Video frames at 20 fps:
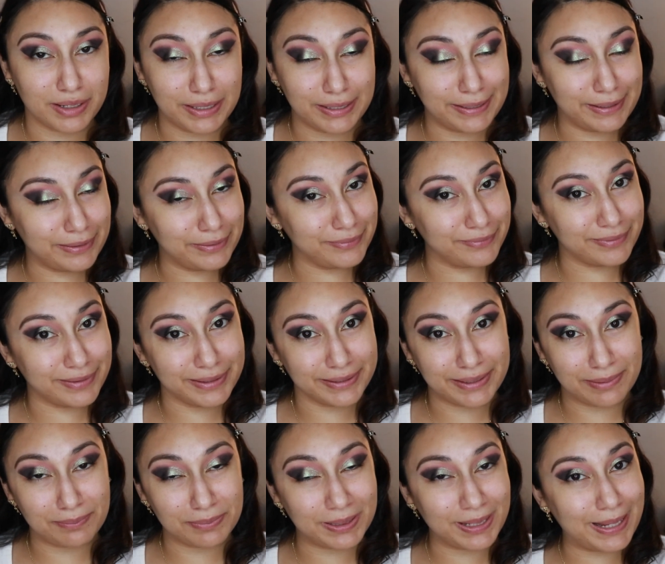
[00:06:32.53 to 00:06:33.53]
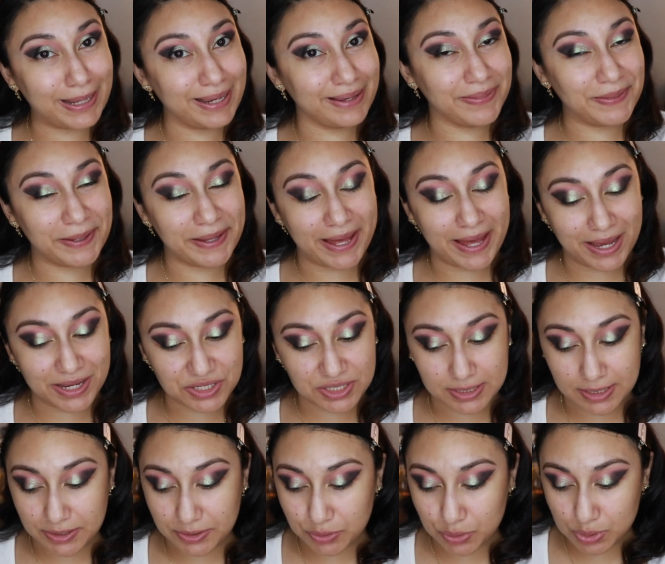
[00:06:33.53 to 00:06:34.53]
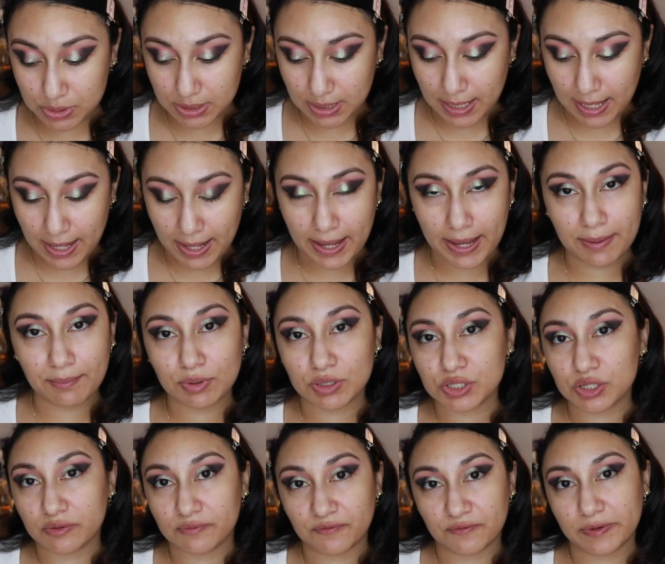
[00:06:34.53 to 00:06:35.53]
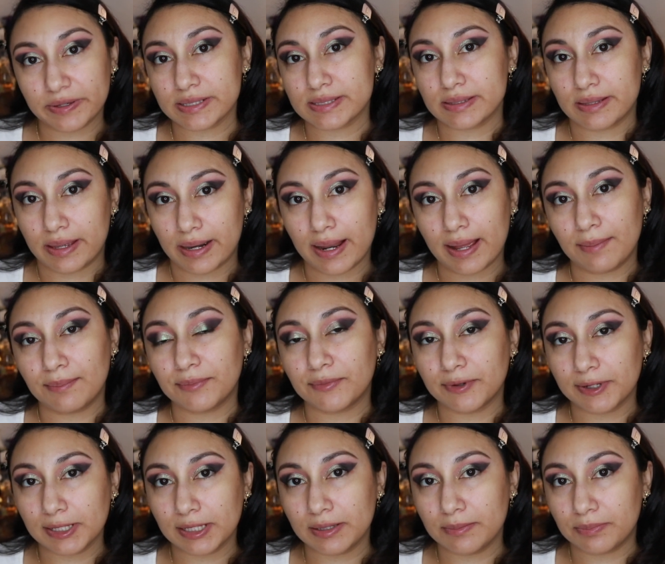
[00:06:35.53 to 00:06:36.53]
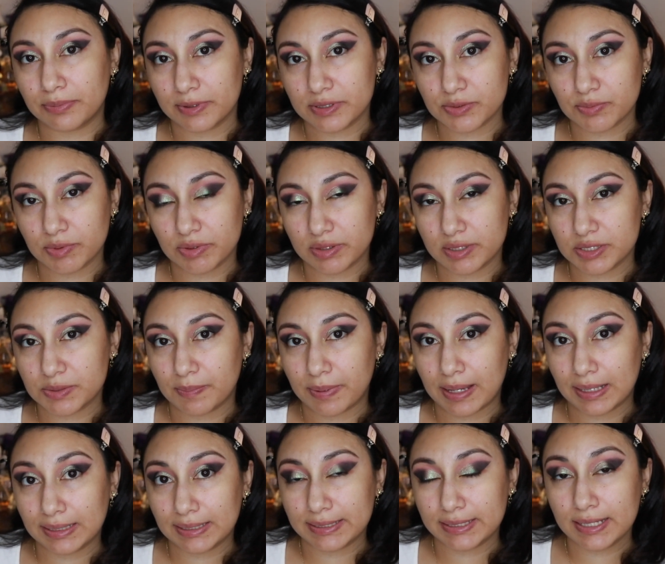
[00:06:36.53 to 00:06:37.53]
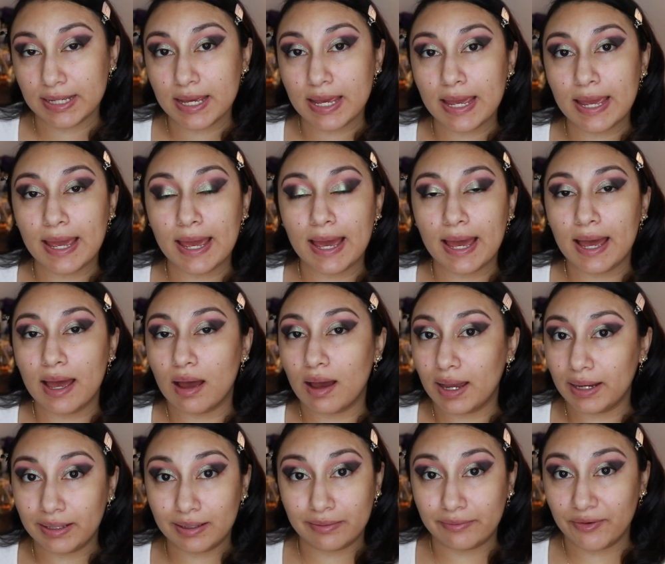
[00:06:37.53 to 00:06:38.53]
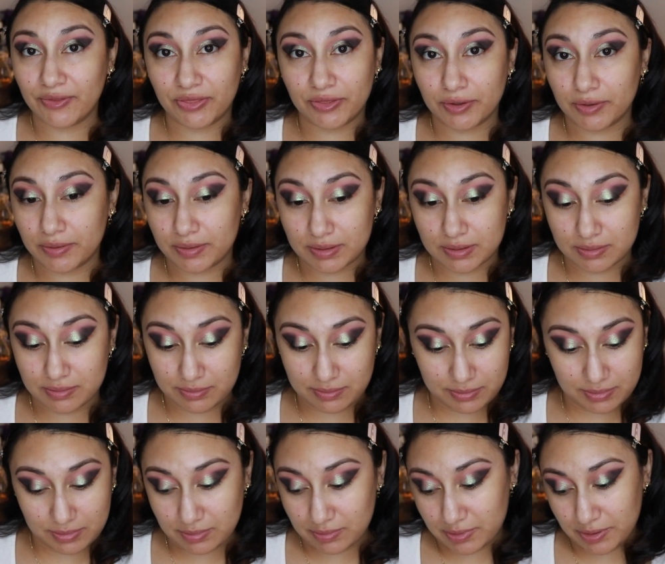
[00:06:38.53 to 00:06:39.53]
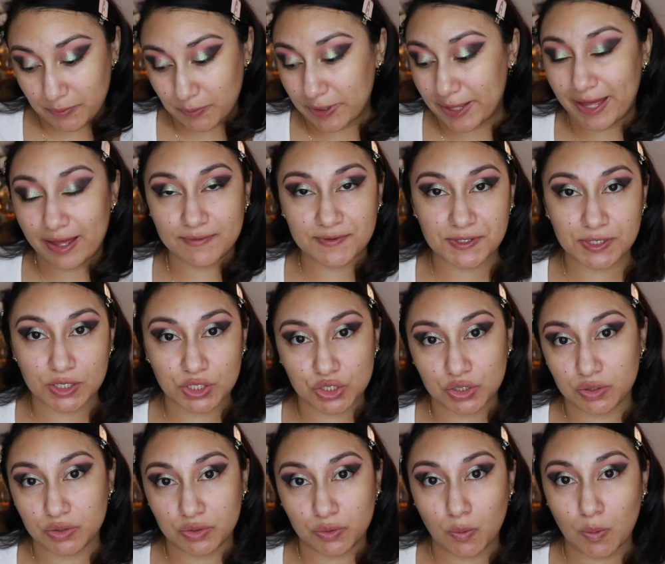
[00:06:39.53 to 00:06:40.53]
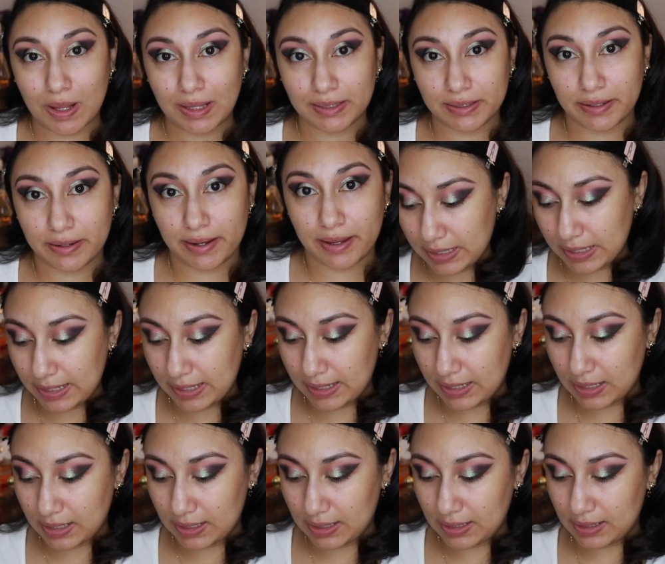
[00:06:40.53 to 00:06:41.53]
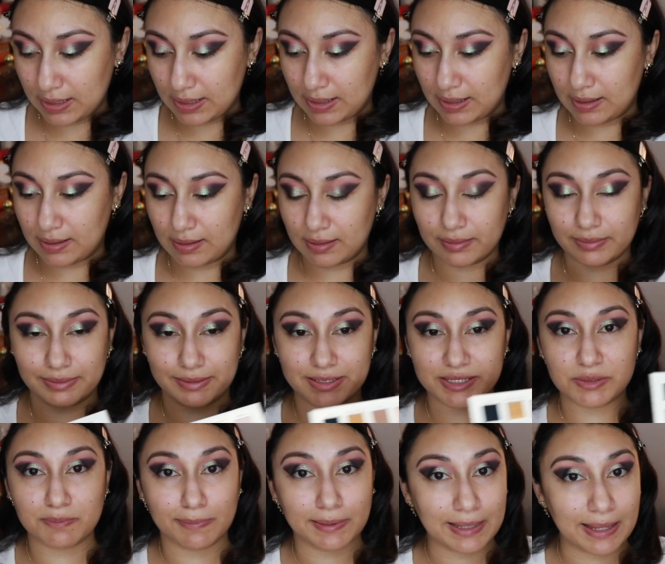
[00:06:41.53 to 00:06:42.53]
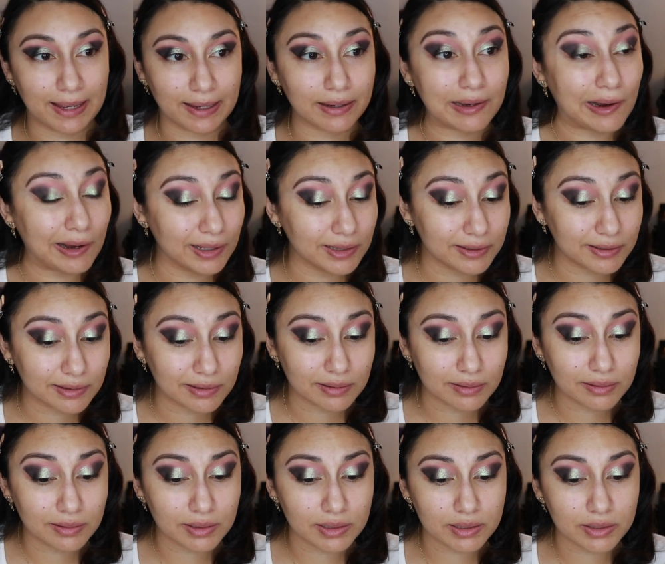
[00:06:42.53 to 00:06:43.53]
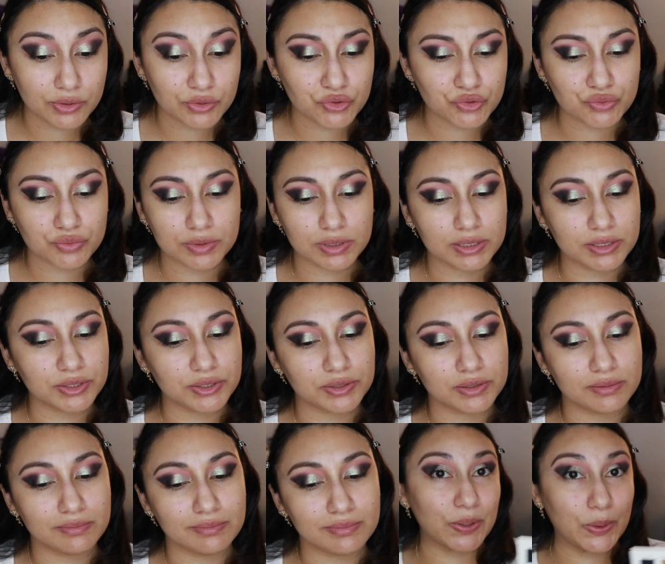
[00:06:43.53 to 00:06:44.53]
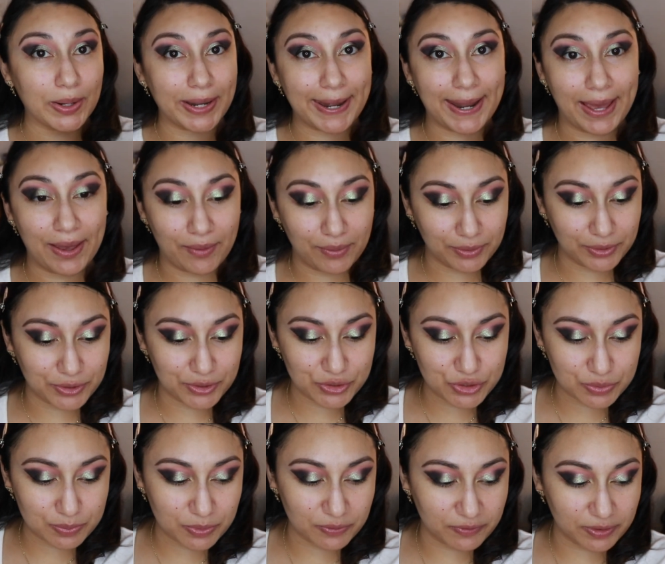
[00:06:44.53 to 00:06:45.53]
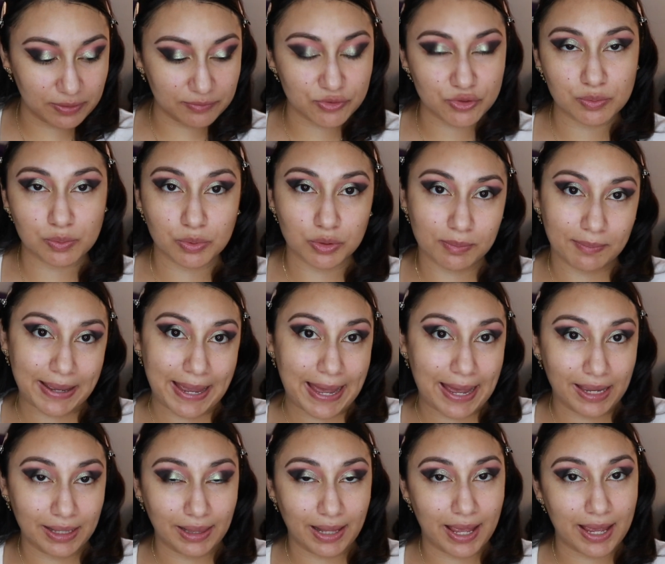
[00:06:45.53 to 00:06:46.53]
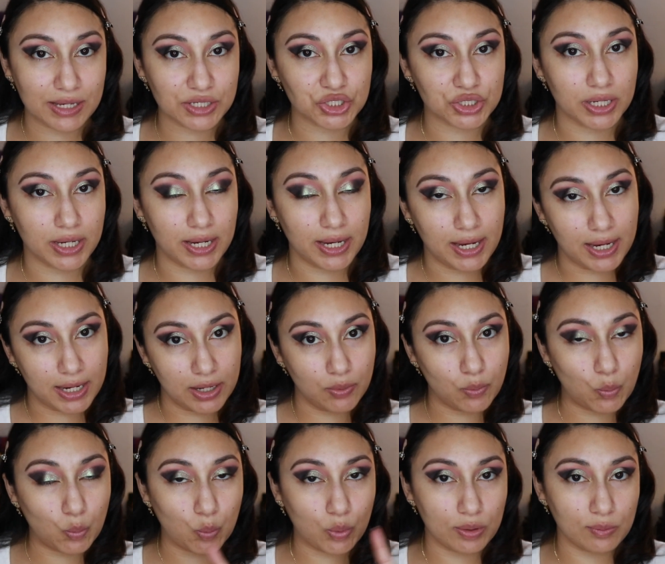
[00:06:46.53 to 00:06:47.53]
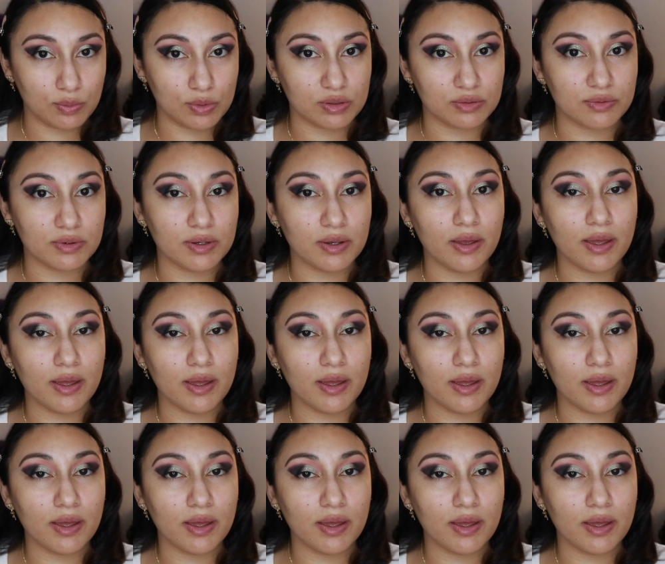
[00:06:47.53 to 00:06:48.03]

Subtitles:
and I already applied the eyeshadows. I must confess that I'm really impressed with this palette. I never thought that they will have such a good quality, and this black color, it's really good. So now I'm going to move on to put my eyelash and we will